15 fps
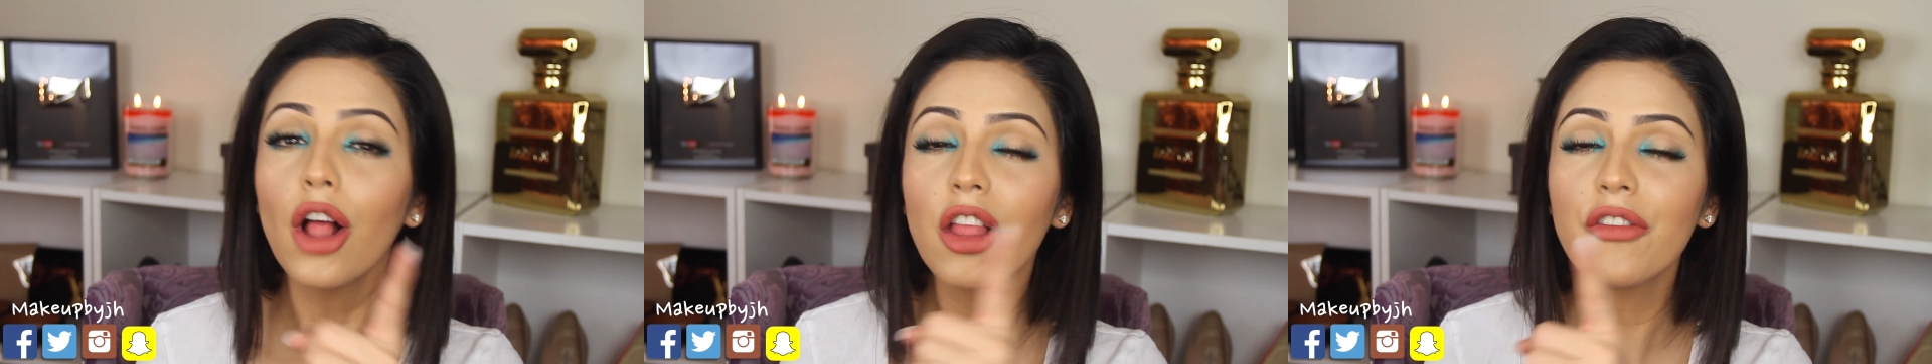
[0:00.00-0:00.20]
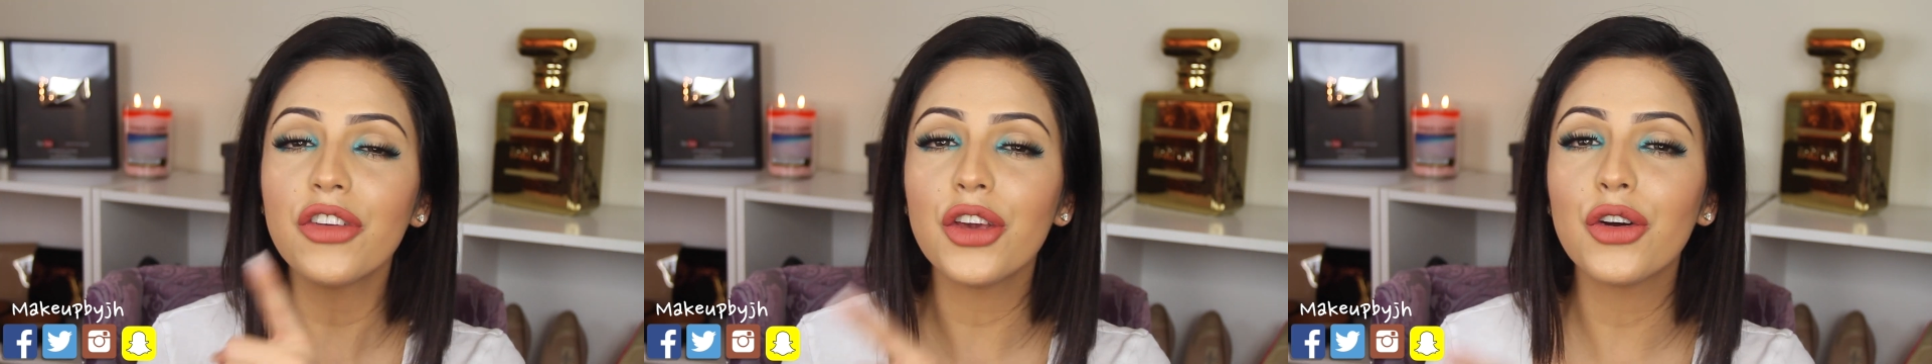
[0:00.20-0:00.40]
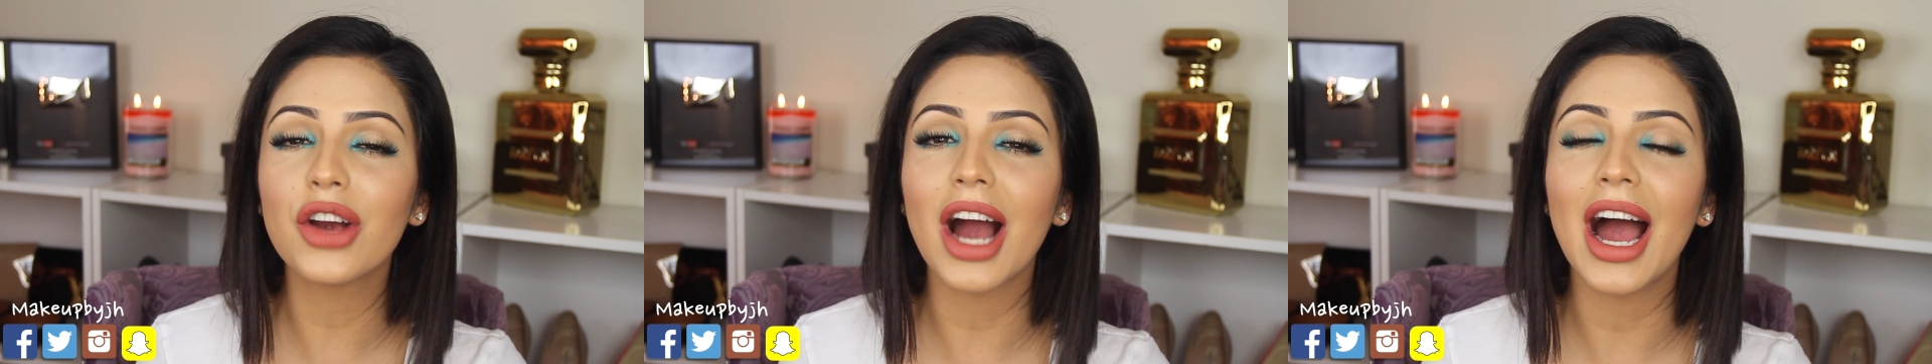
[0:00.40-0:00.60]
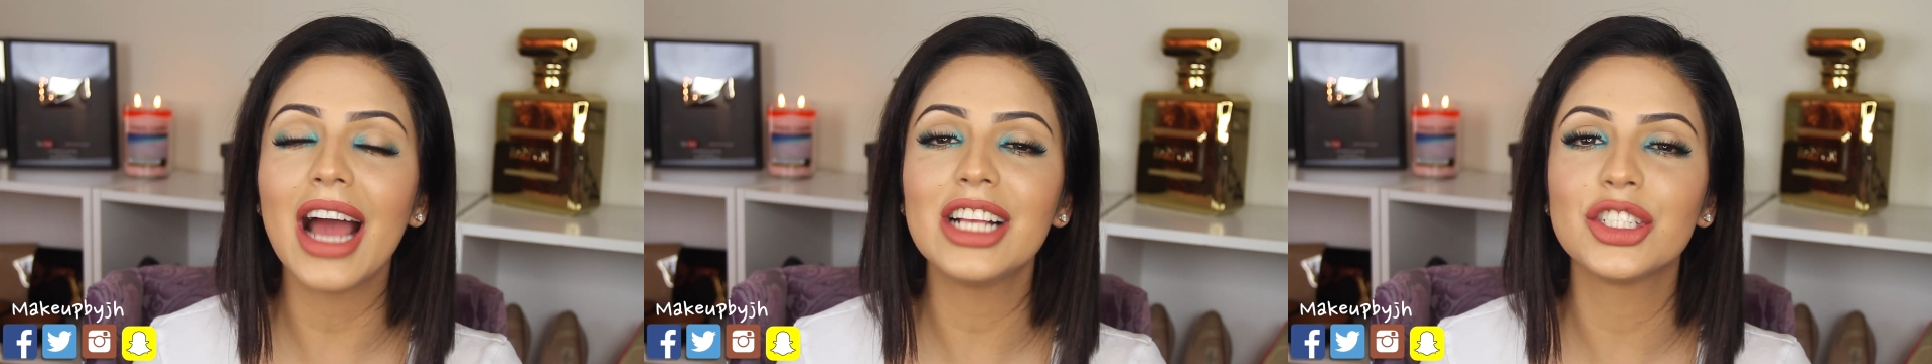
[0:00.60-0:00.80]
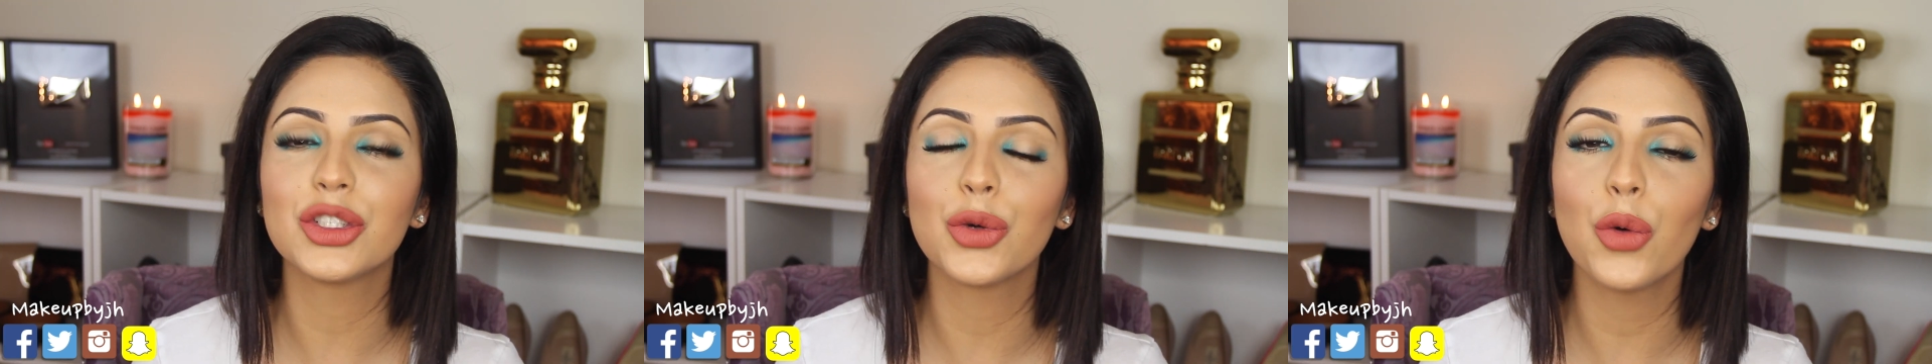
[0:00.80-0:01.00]
all of you
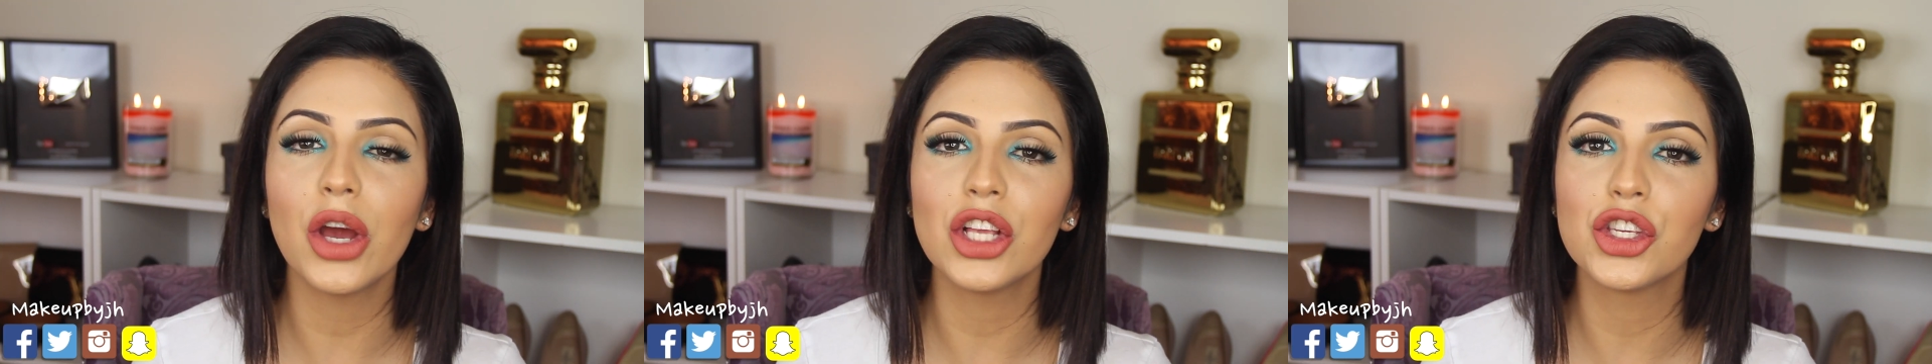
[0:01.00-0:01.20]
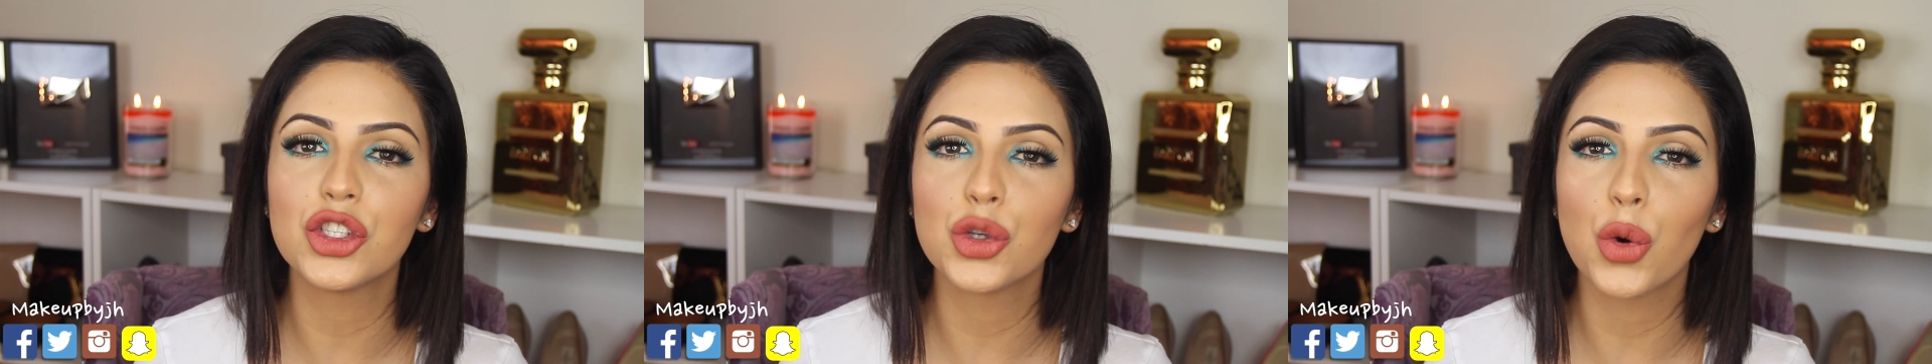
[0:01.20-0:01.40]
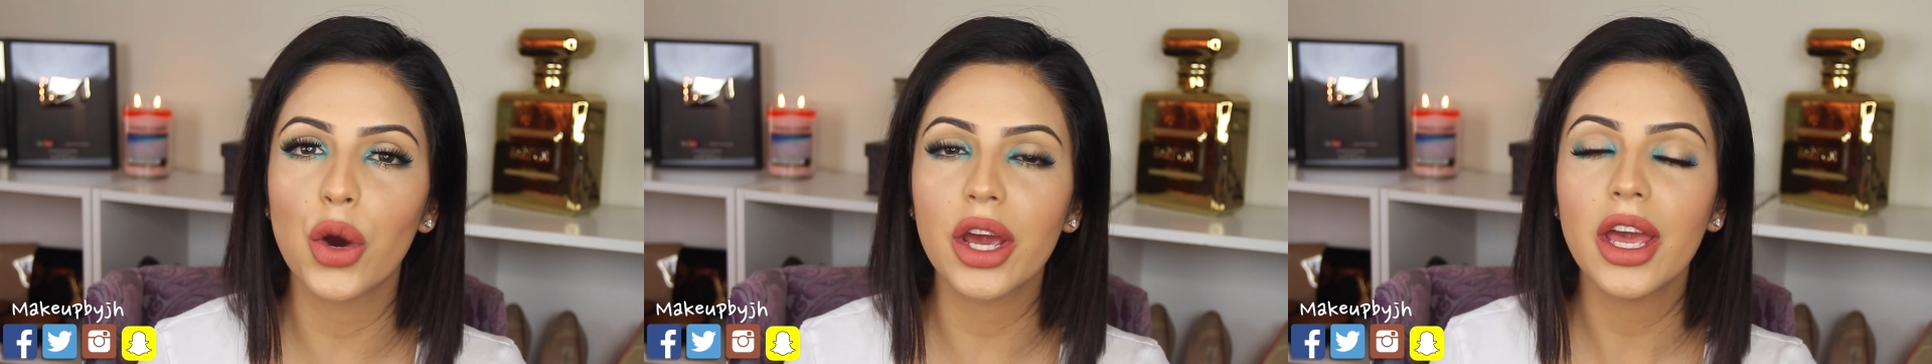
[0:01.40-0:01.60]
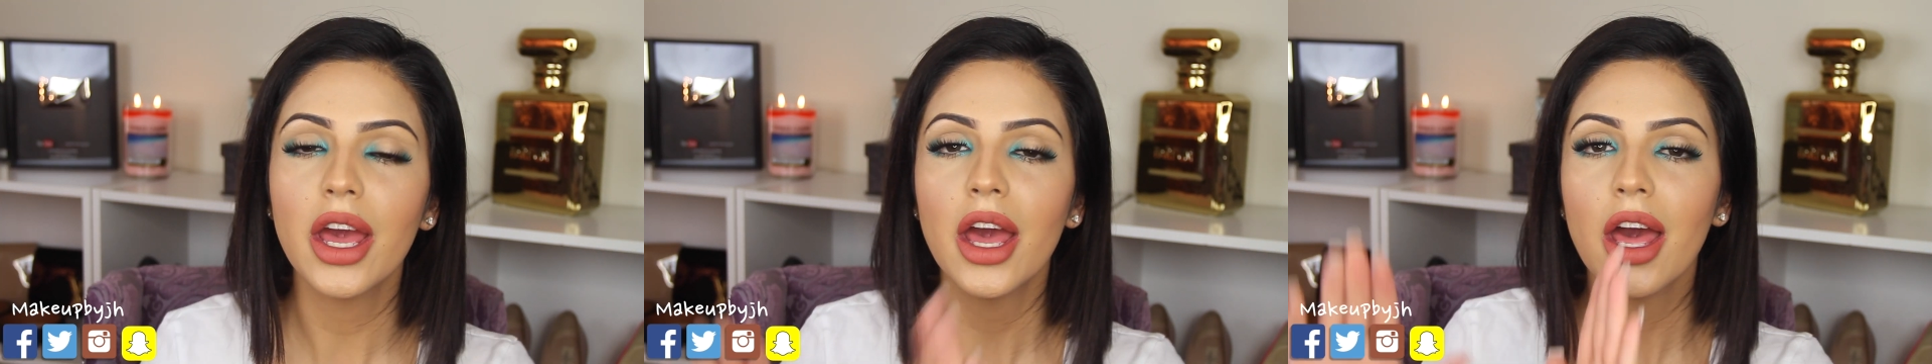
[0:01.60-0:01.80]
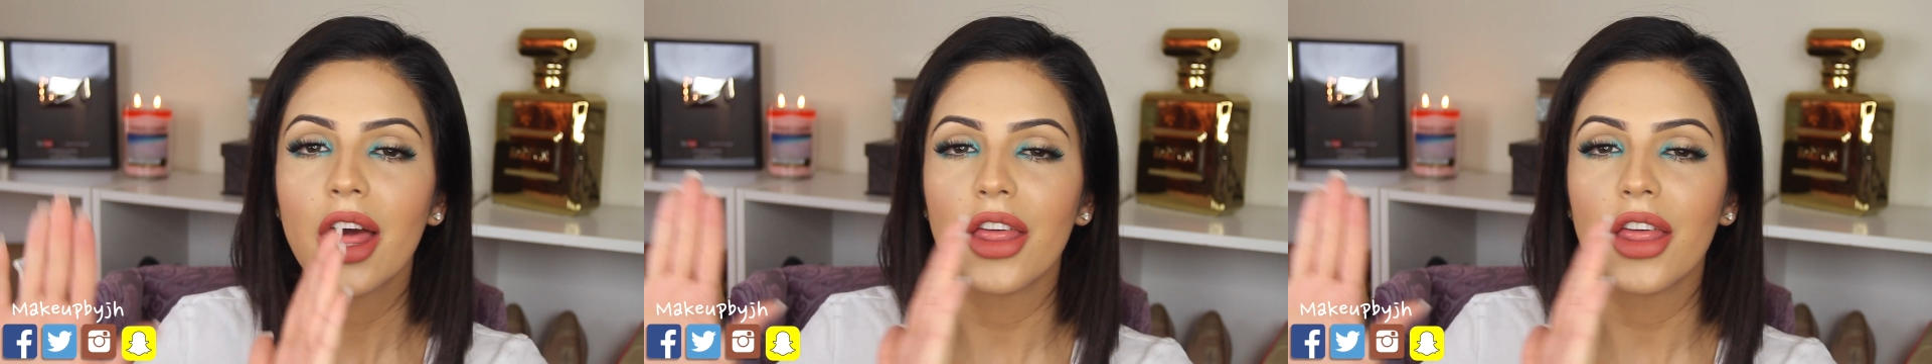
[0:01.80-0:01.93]
guys who enjoy